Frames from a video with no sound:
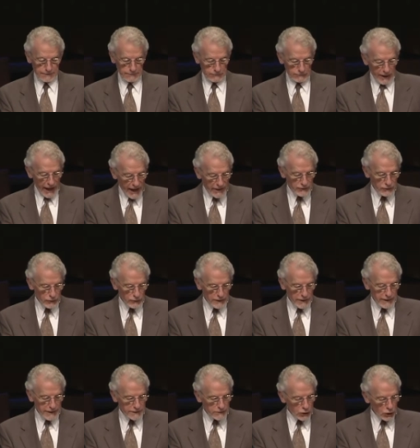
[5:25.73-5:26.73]
Rather,
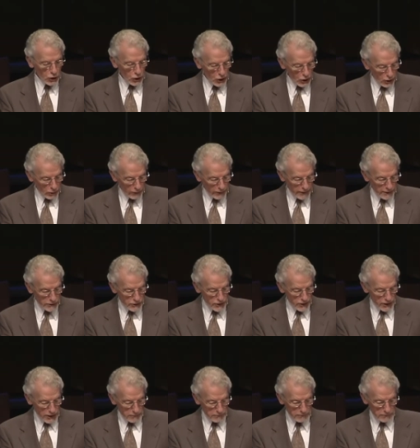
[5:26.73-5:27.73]
encourage
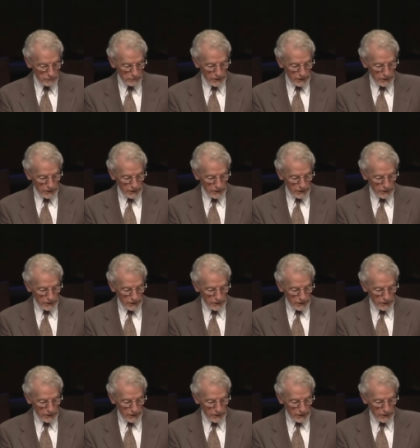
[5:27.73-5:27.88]
him.